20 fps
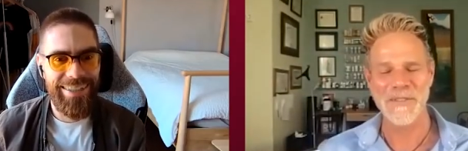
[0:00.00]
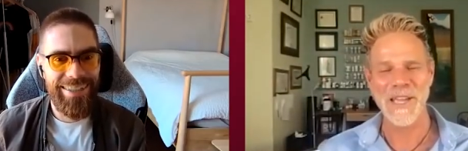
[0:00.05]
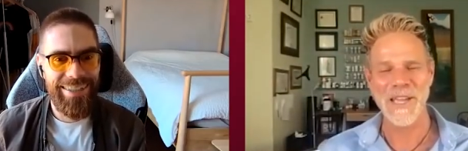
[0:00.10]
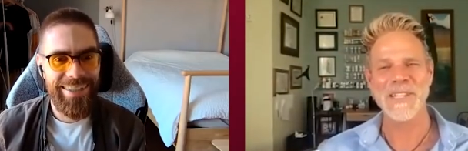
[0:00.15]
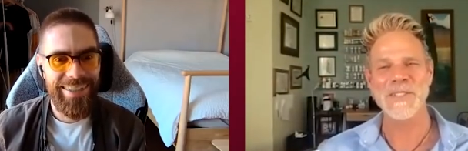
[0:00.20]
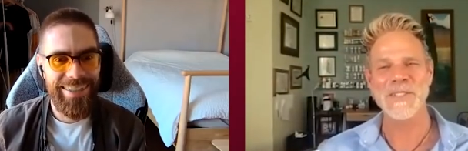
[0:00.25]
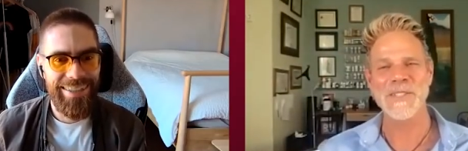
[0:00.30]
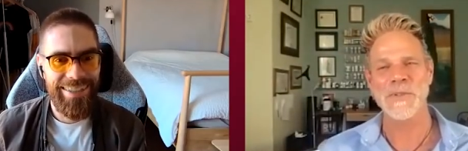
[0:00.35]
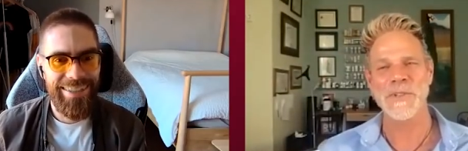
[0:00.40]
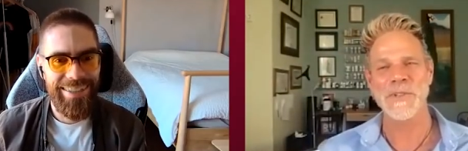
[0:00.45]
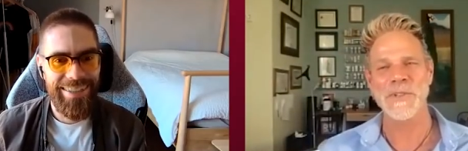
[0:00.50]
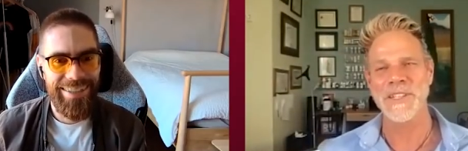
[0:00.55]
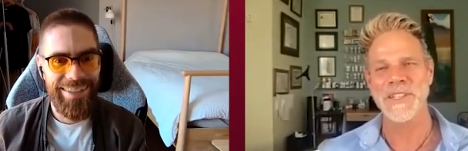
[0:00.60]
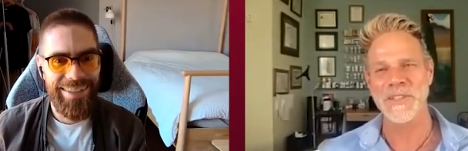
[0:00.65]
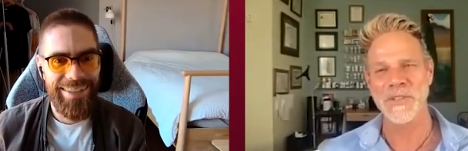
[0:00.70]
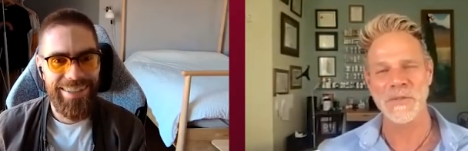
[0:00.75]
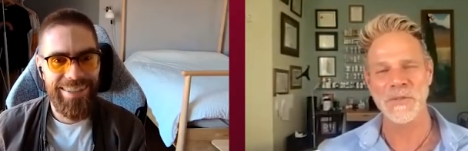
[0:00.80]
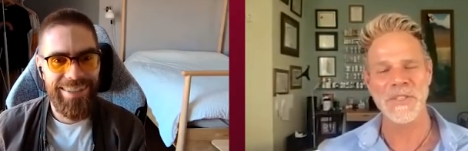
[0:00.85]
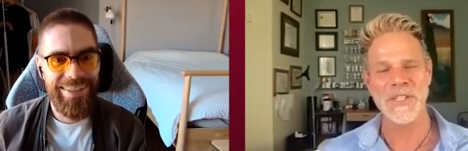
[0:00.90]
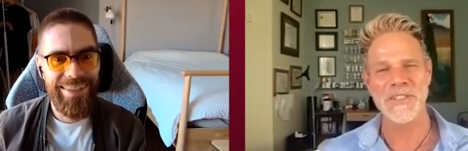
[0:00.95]
Speaker 1: Asprey.
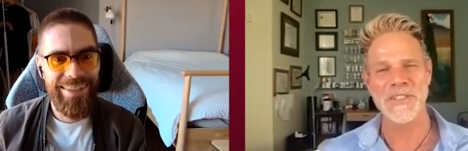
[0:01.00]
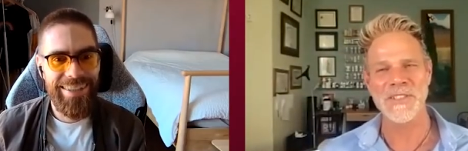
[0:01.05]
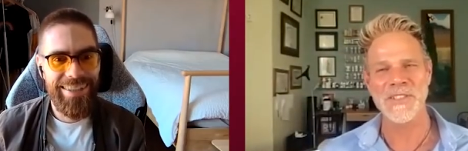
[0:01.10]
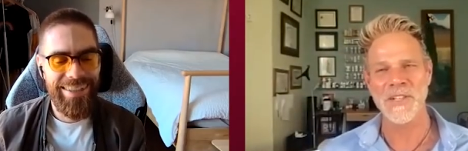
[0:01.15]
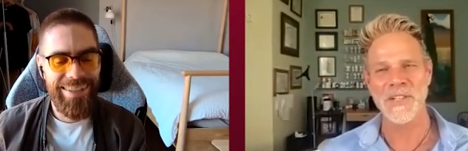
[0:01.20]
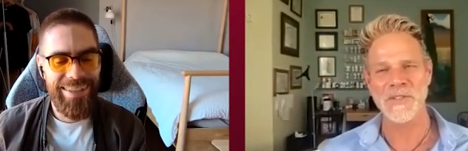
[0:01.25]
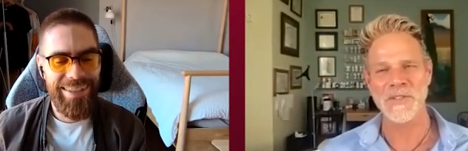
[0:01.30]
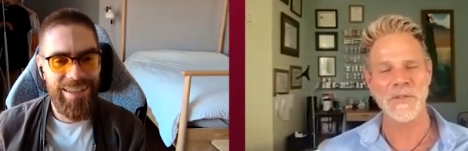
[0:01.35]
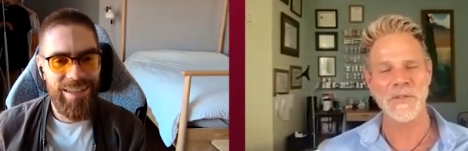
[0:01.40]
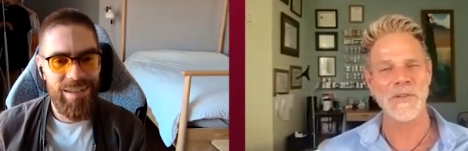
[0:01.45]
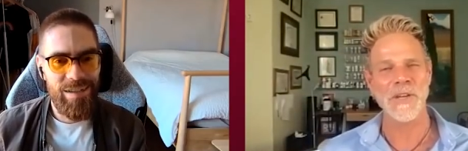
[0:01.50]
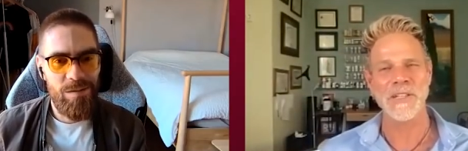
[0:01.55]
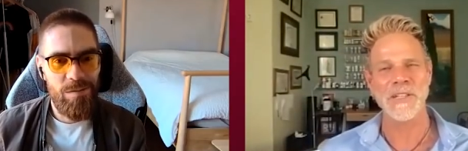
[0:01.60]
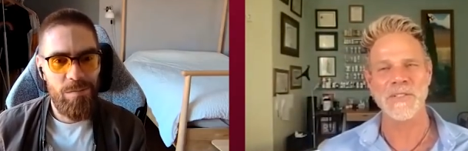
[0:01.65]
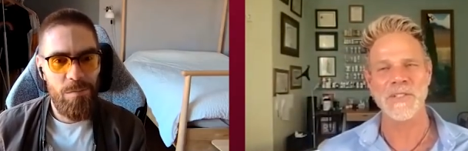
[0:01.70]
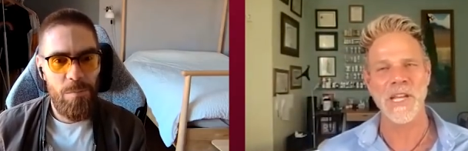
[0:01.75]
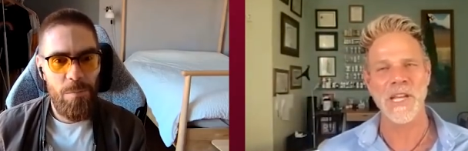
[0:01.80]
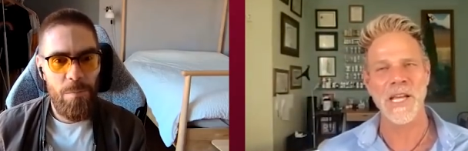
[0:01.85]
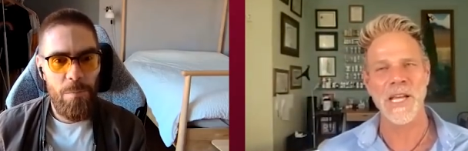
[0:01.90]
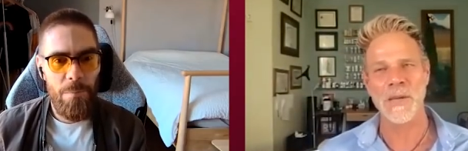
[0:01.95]
And you did such a
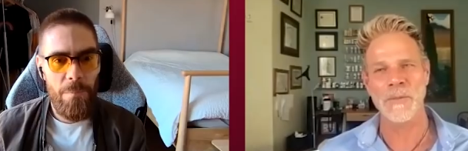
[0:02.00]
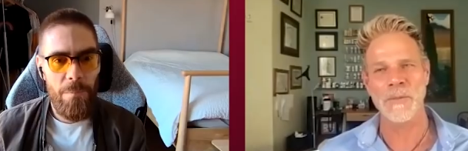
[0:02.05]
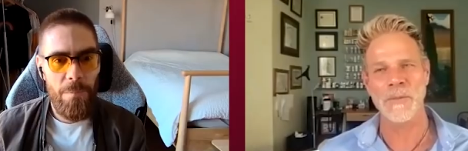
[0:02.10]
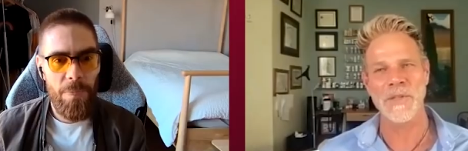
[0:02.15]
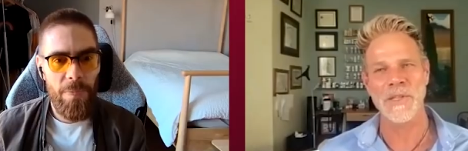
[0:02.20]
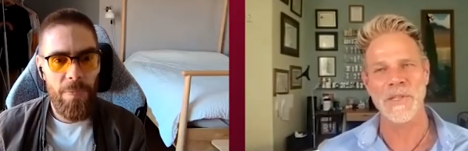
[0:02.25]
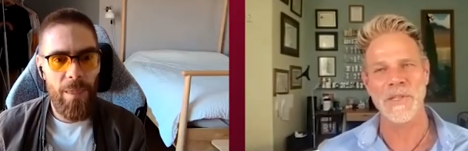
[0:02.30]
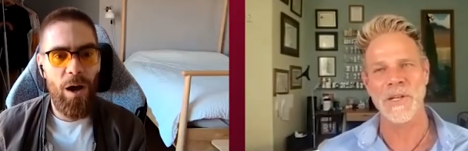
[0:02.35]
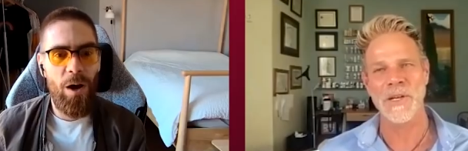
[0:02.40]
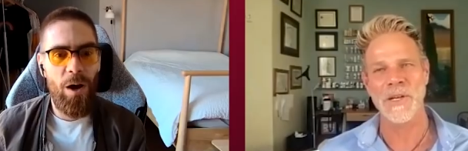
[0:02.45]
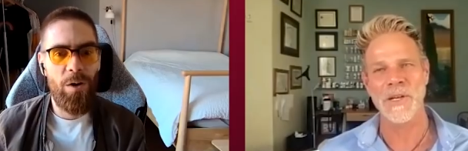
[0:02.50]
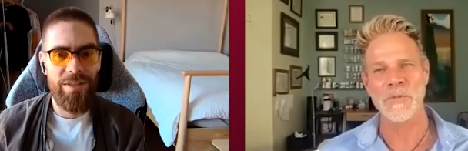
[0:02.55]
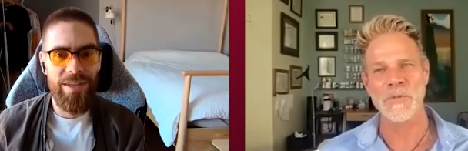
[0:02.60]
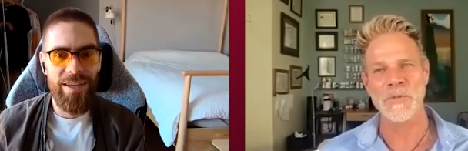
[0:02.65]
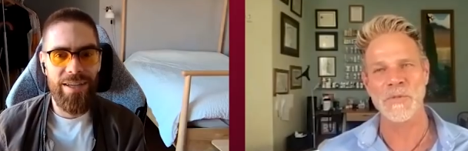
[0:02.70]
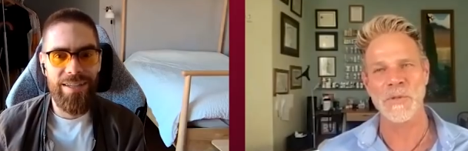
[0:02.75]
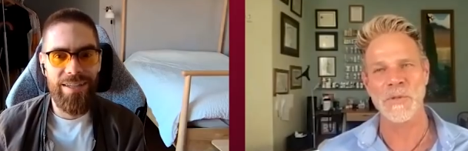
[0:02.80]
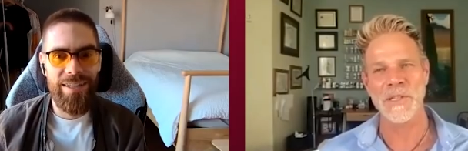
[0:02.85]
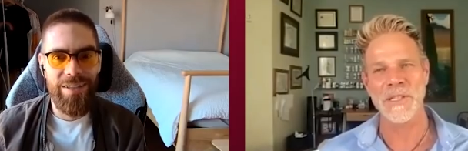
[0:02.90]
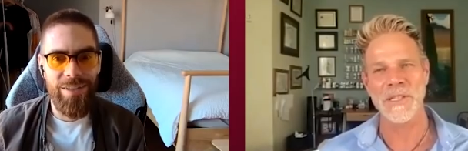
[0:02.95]
great job, you know, oh,
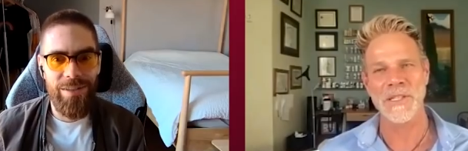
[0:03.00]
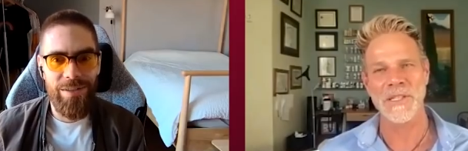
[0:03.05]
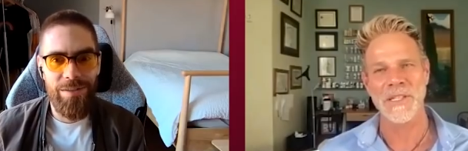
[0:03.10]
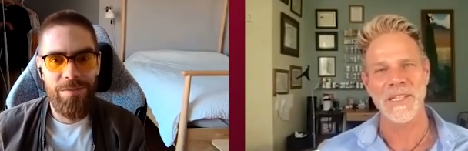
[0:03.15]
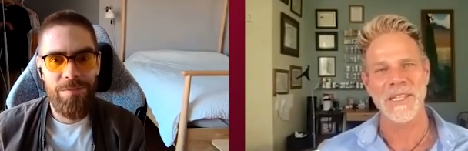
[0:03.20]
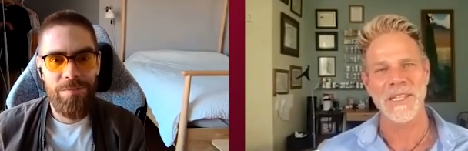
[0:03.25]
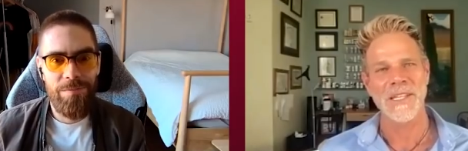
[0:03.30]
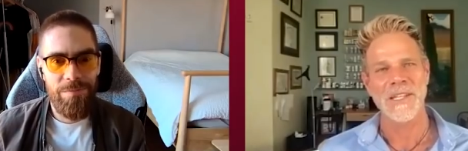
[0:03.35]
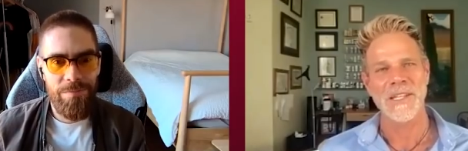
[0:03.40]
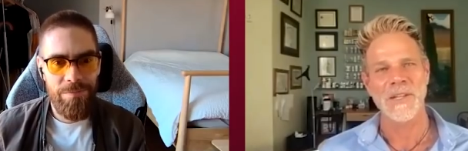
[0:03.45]
thank really, you.